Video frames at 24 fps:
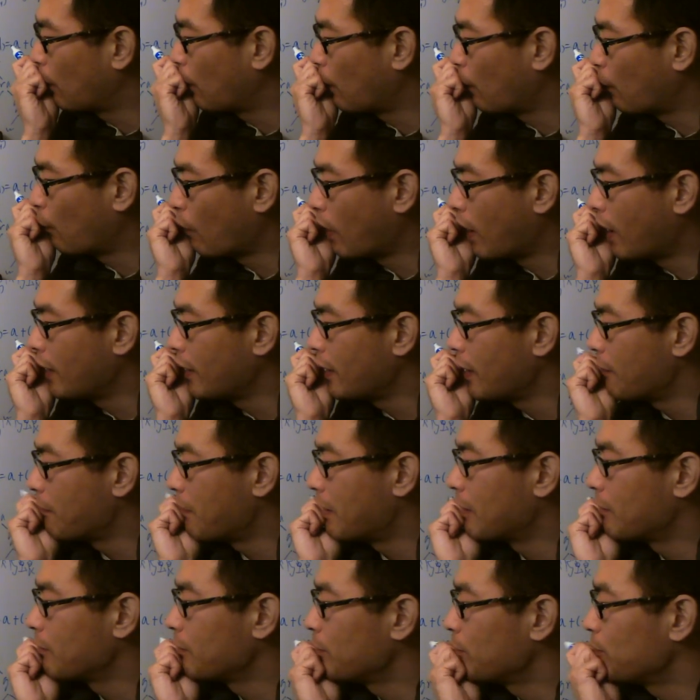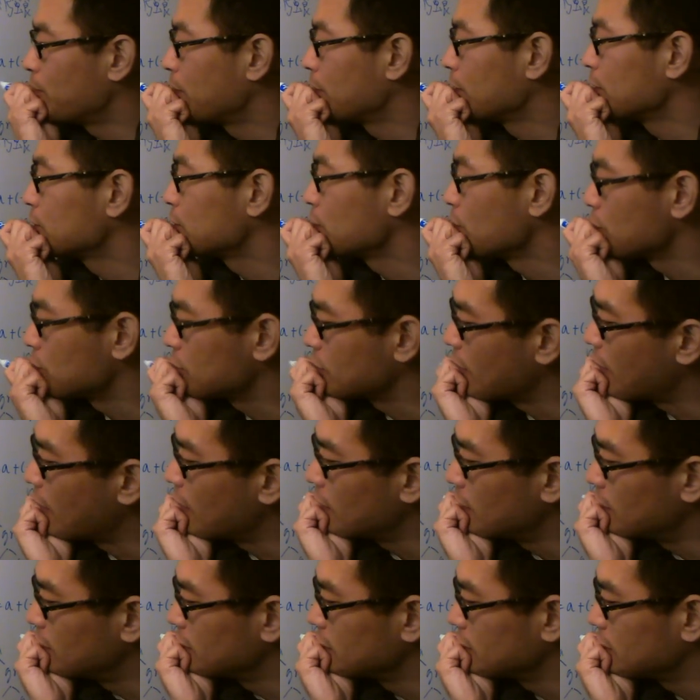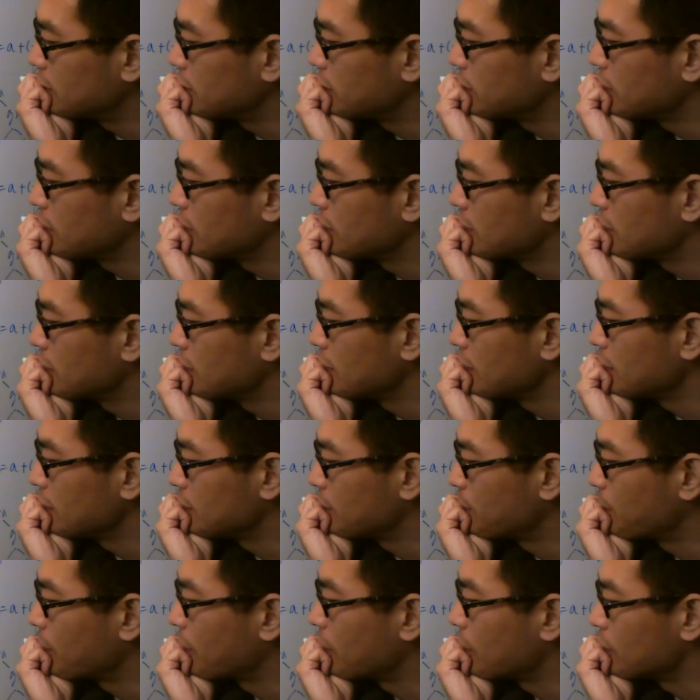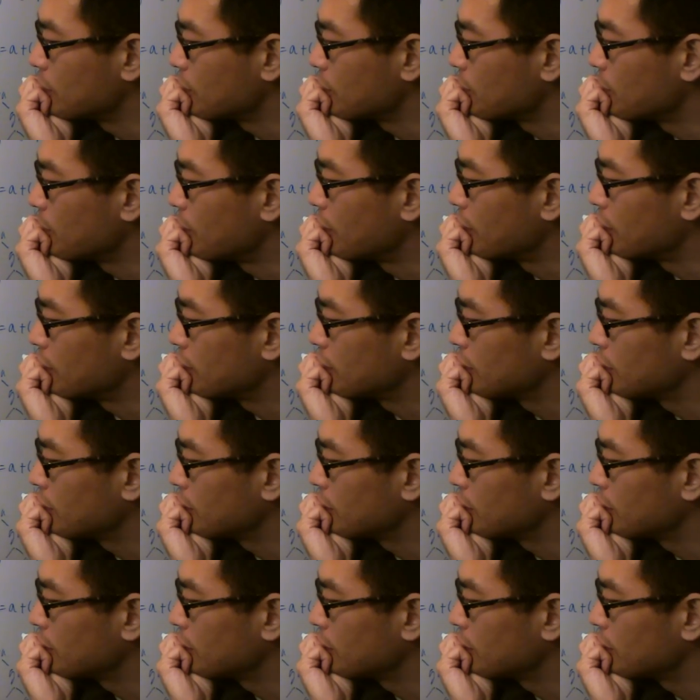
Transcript: Why am I being so silent? It's because of this.